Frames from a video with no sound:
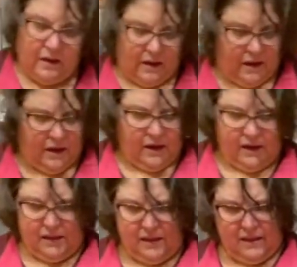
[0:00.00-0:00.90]
I
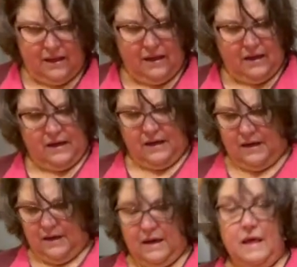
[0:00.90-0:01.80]
think
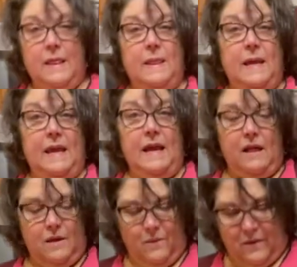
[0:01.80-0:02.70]
the
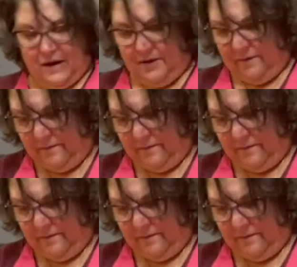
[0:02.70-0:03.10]
yellow one,